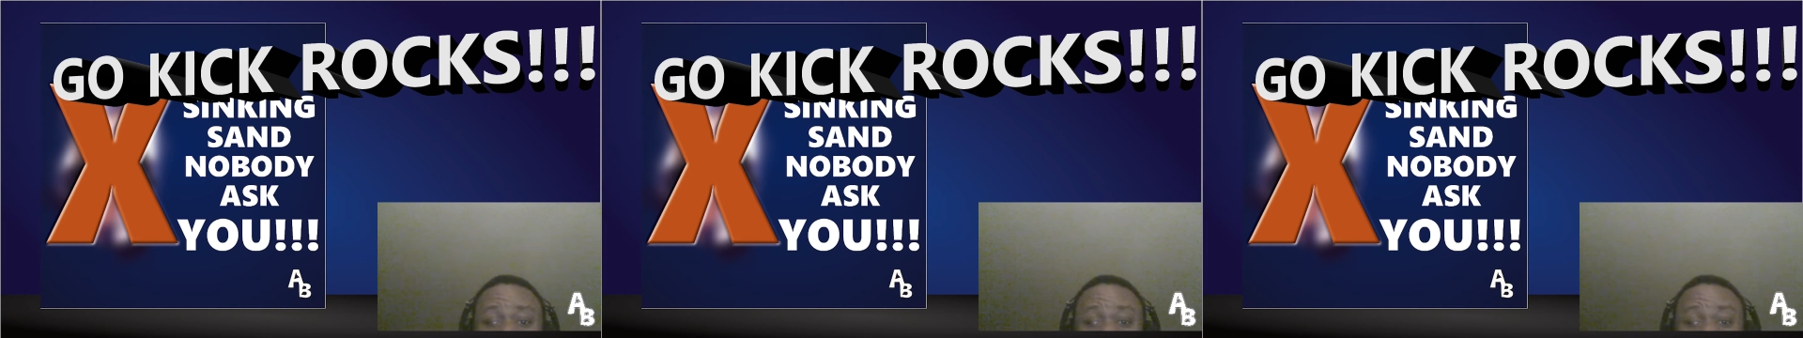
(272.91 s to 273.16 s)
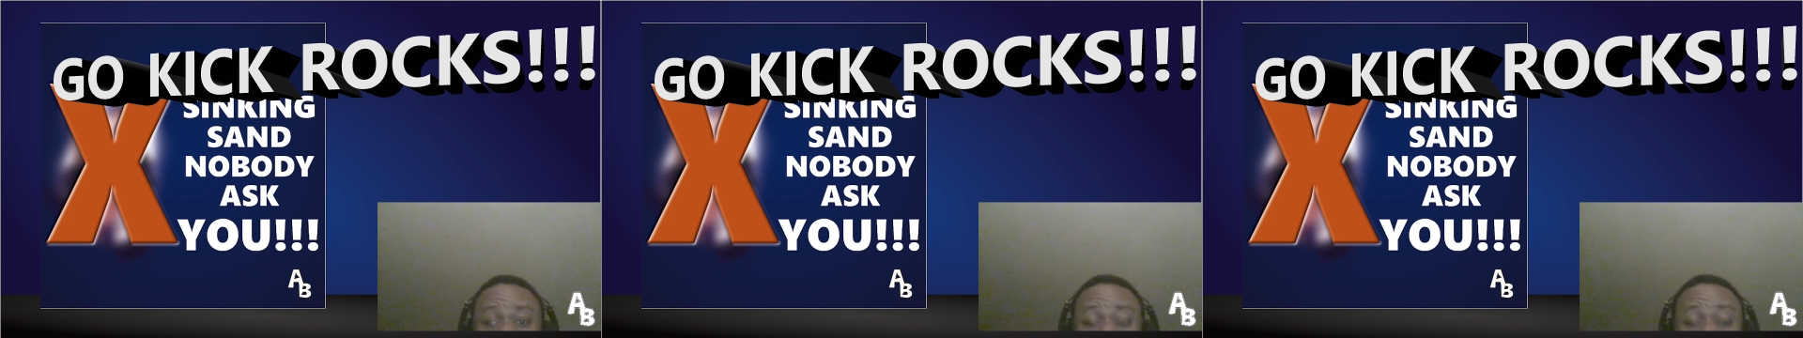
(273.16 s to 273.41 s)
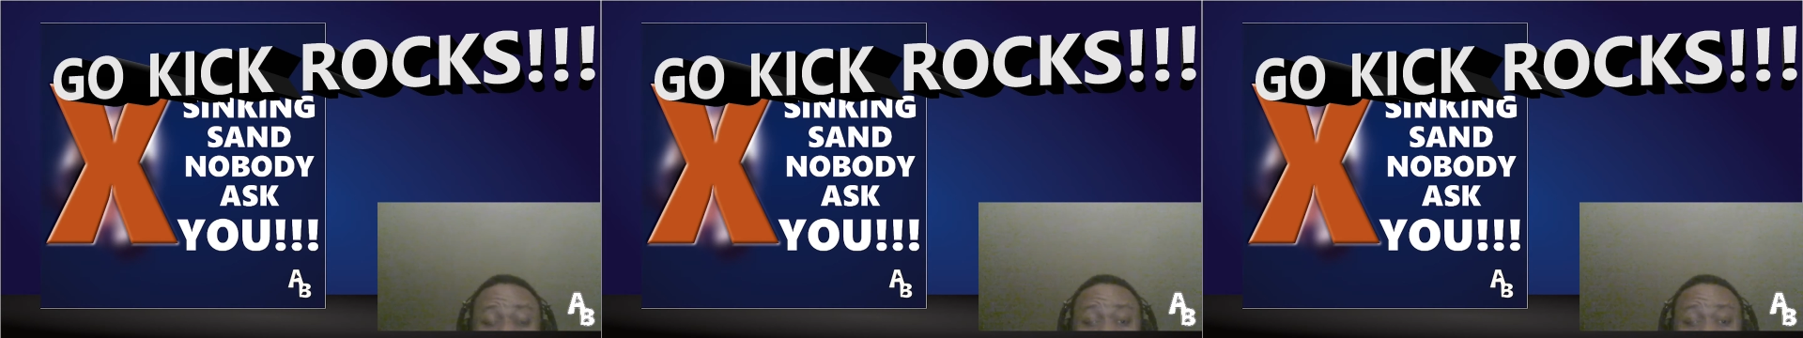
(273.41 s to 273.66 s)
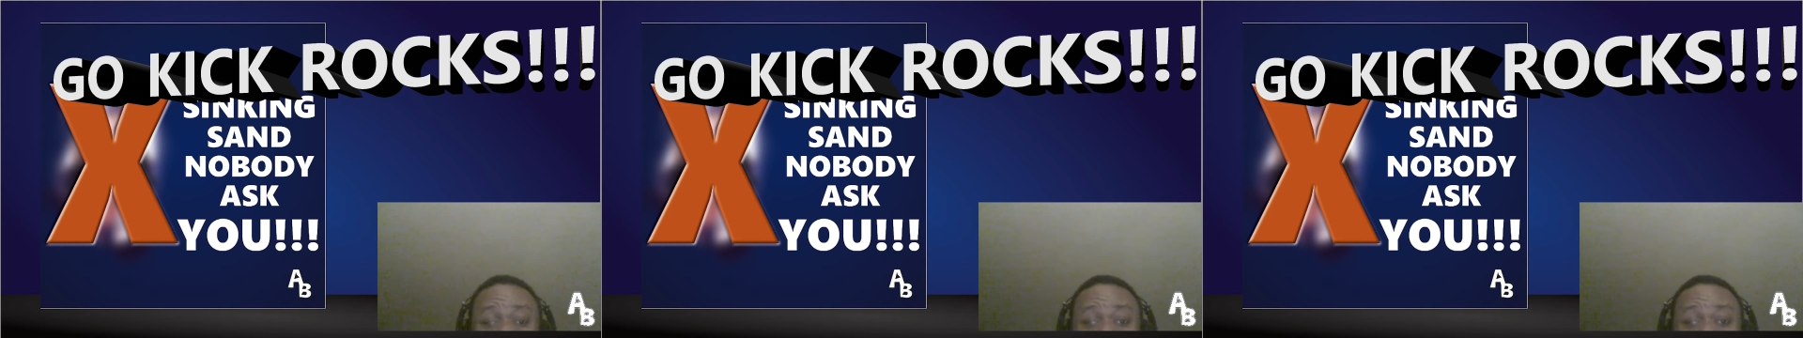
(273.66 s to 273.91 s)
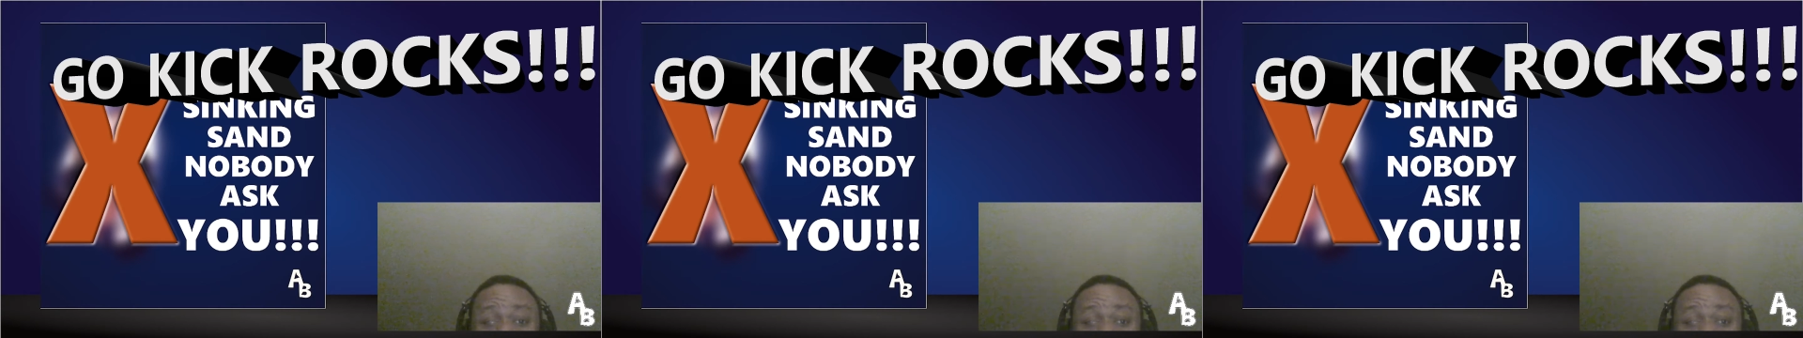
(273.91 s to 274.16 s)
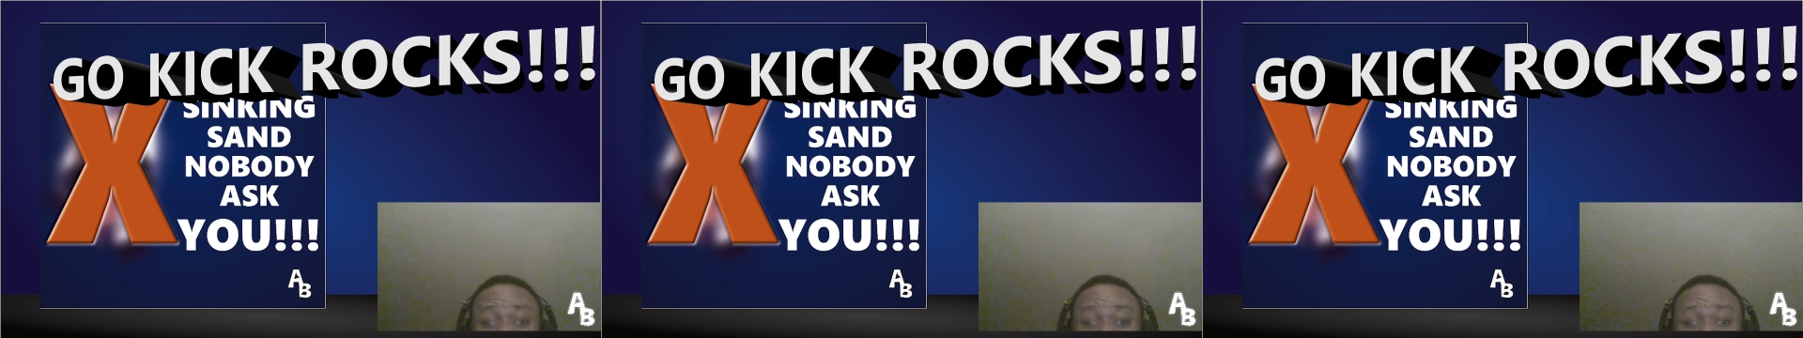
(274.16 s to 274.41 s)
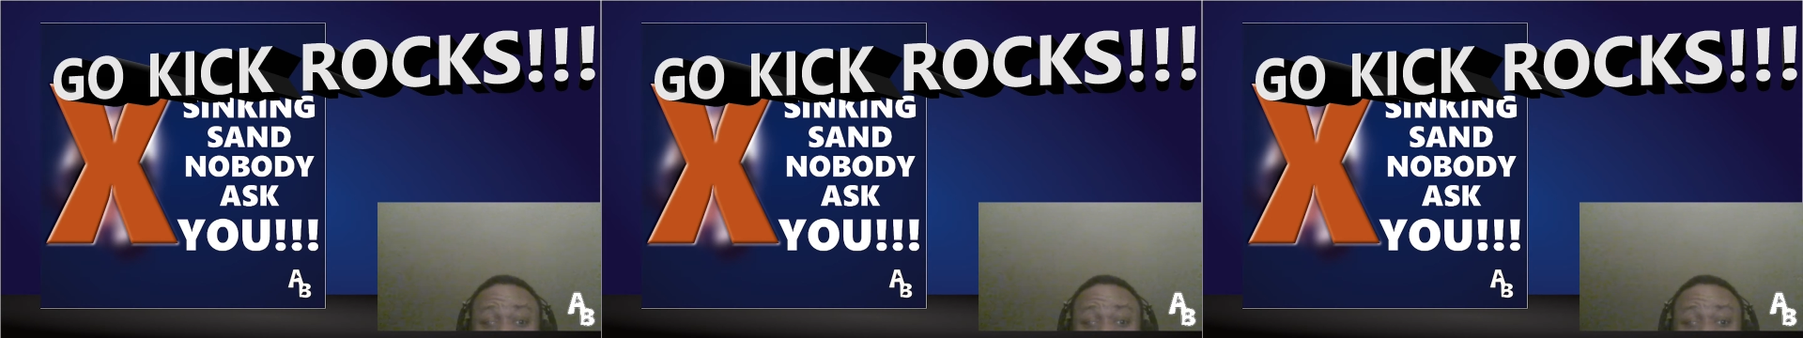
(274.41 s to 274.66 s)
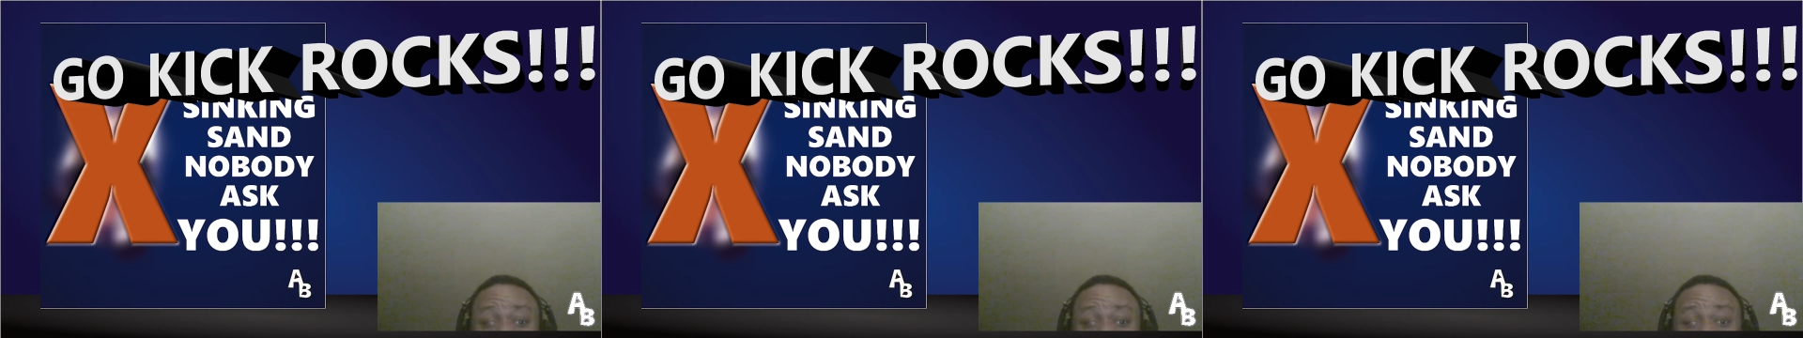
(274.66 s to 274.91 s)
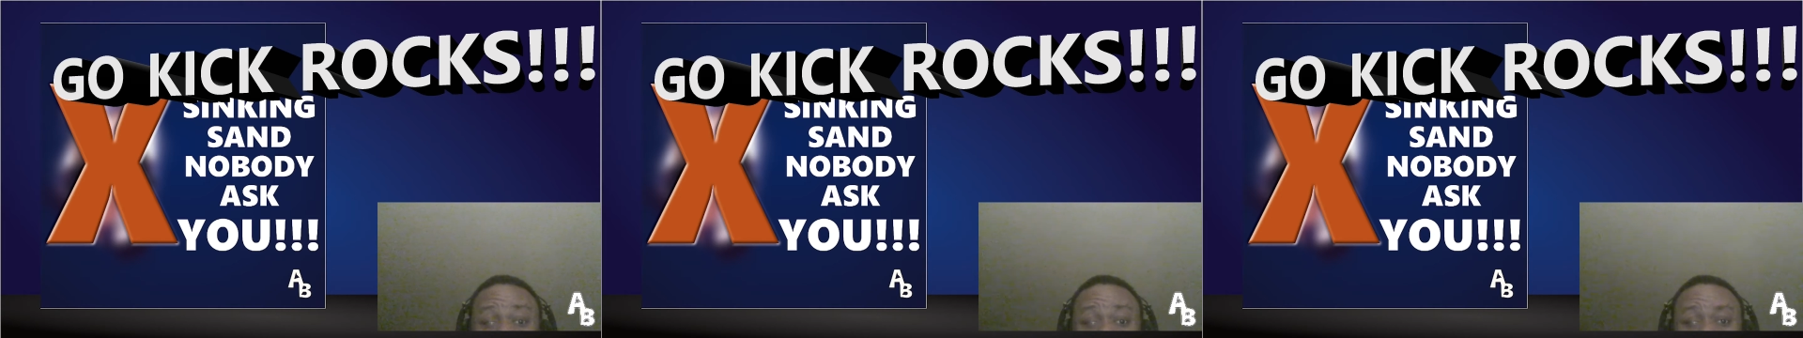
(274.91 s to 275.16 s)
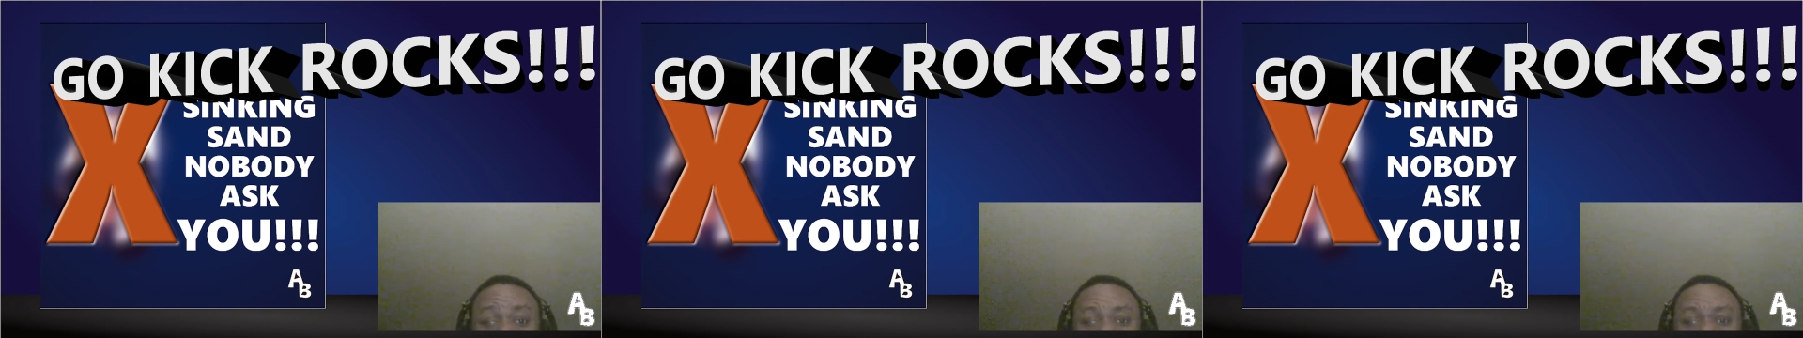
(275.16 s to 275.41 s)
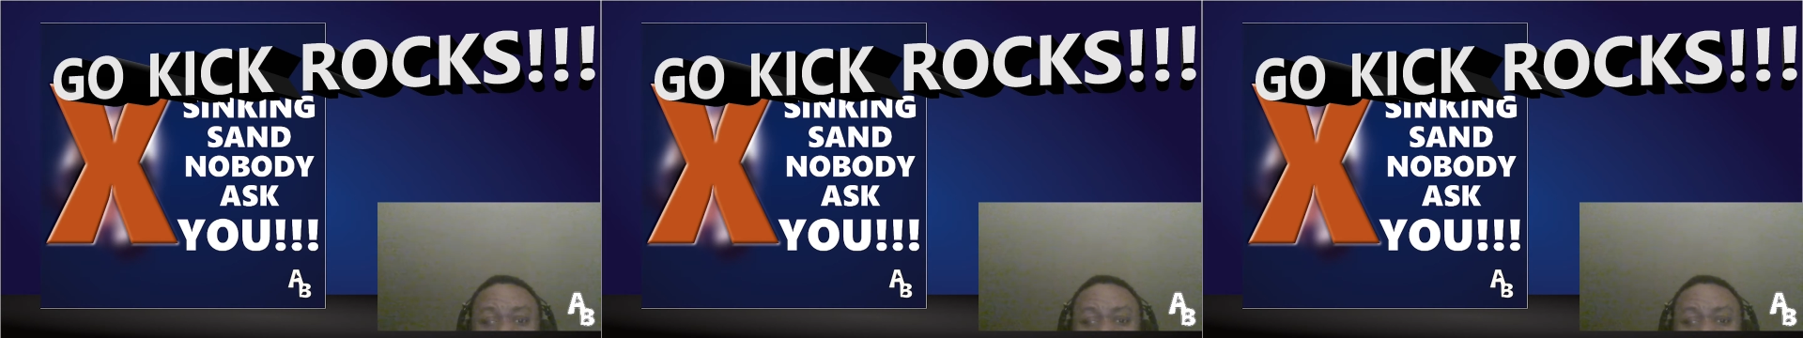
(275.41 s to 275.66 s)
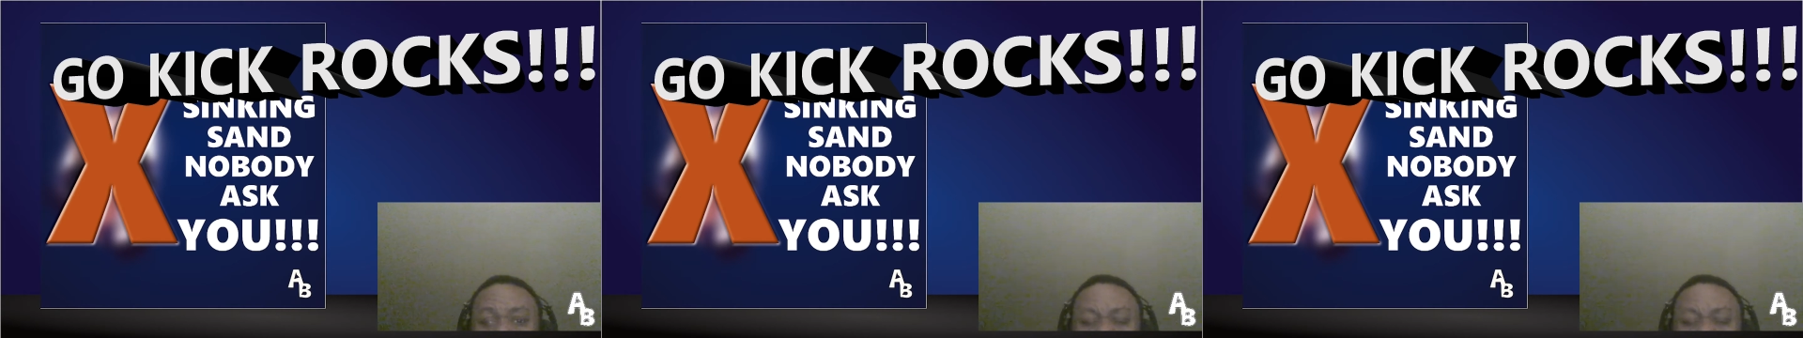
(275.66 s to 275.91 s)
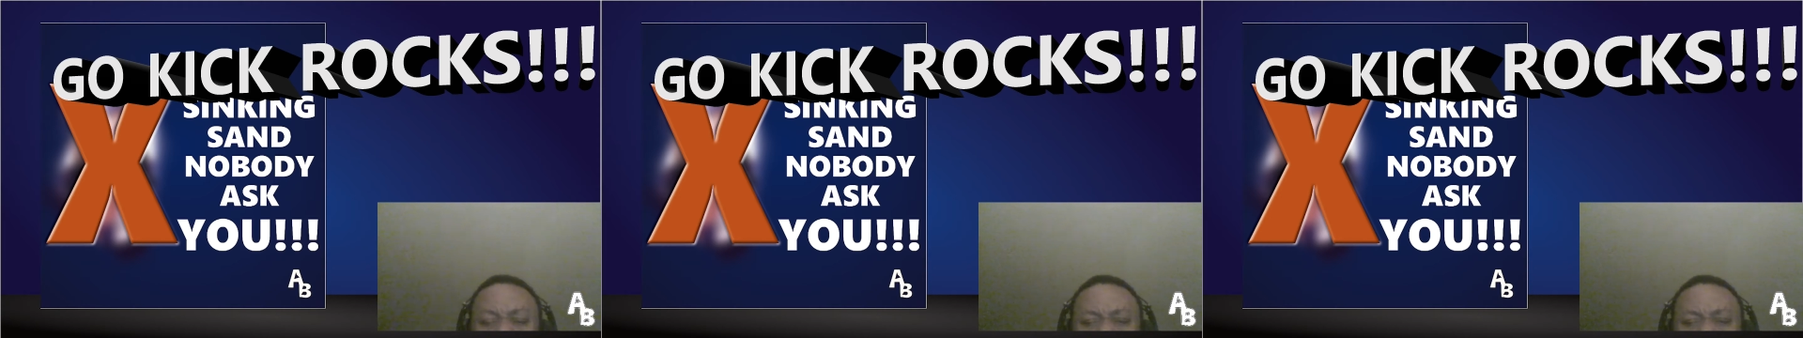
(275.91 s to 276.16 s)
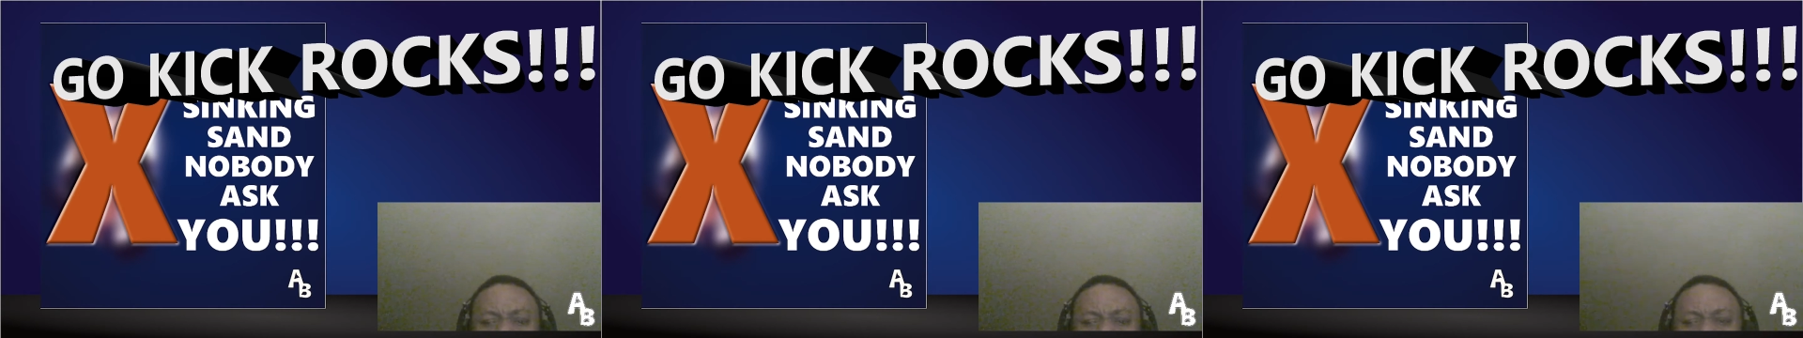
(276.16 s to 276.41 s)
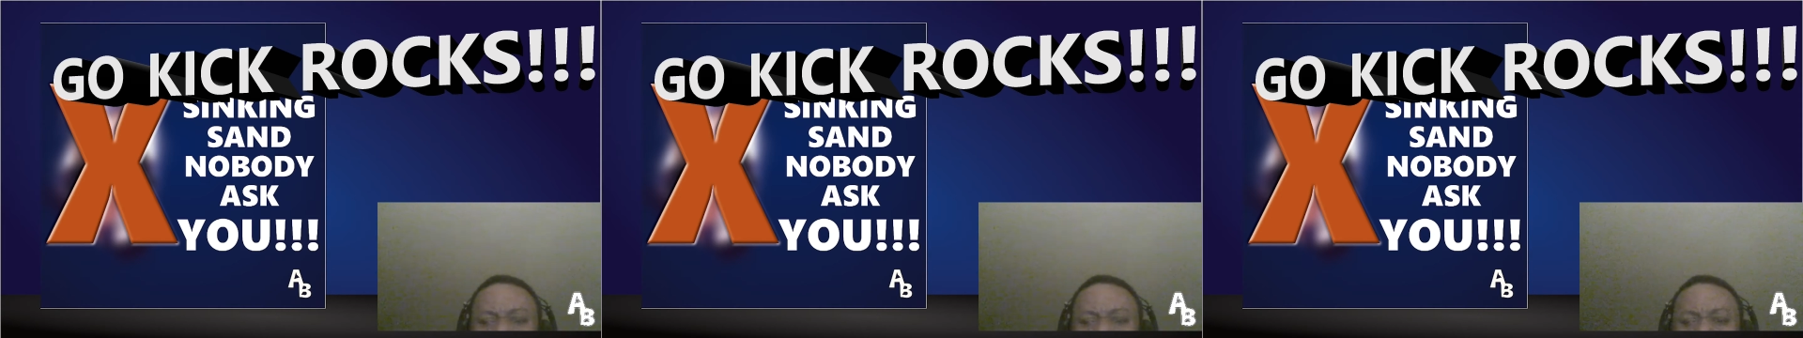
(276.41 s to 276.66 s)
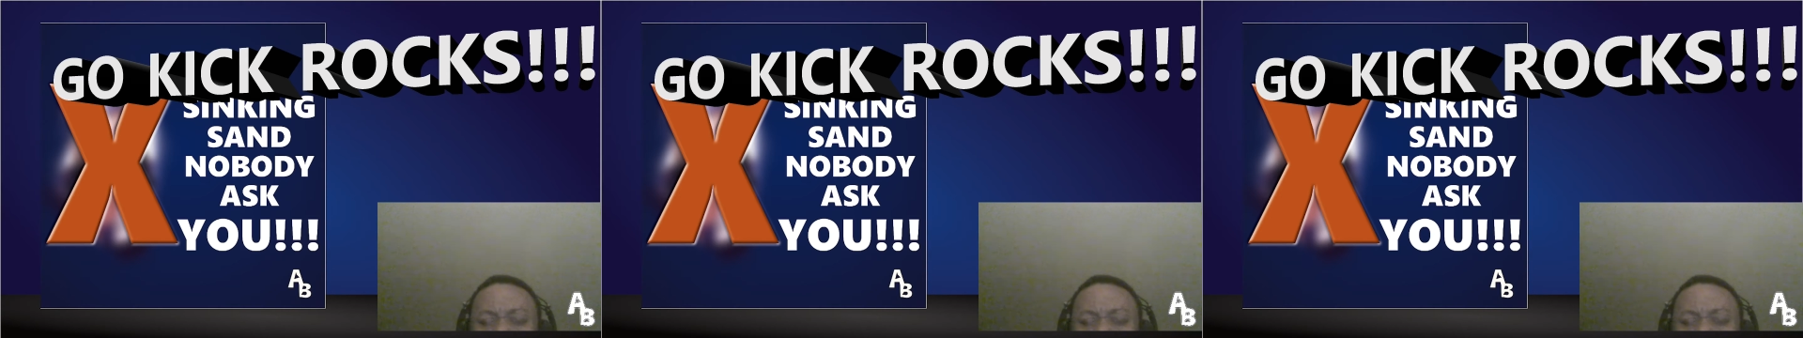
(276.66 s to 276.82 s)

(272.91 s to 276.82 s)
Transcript: Nobody's mouth can be seen.